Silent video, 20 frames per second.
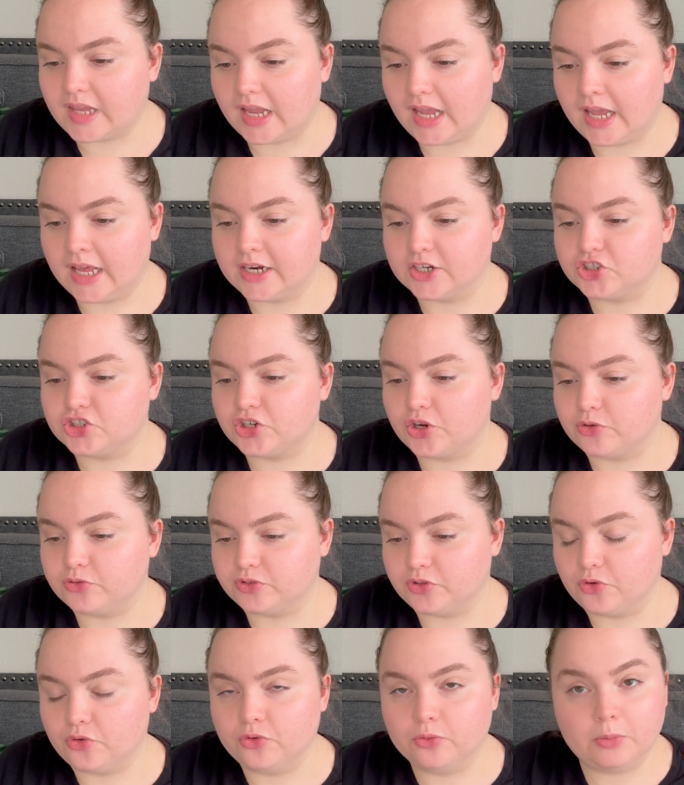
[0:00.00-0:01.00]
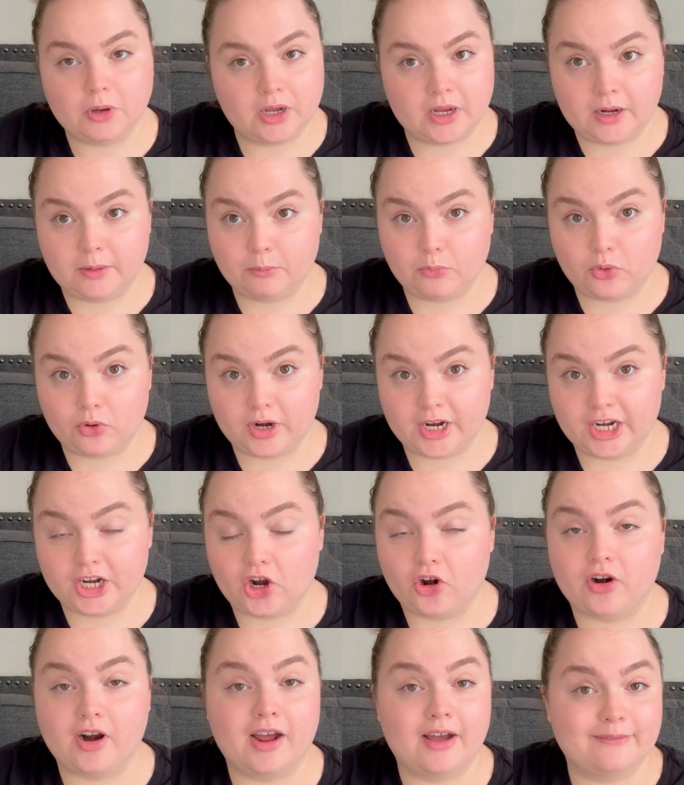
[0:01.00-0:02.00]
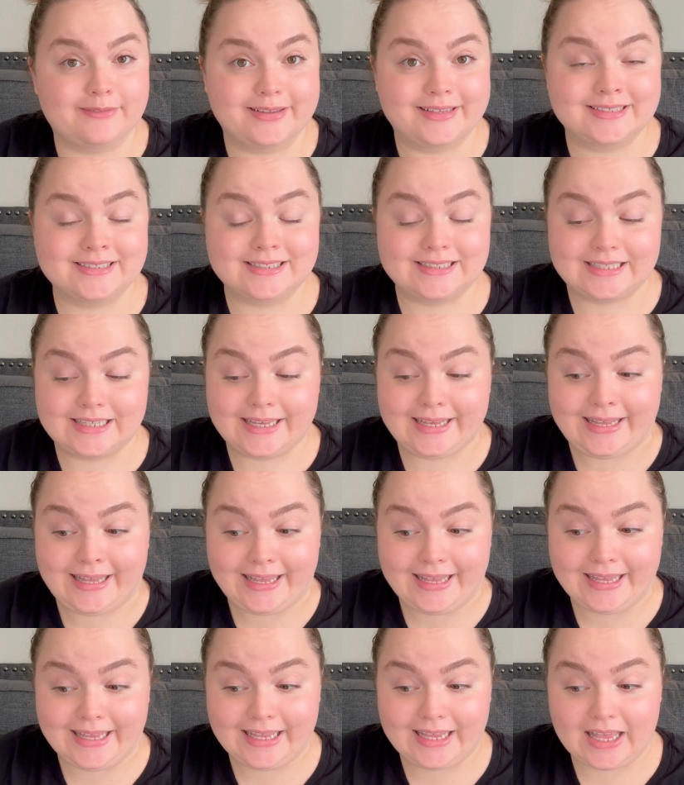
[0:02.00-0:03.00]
And it shows Ubah and Brynn are obviously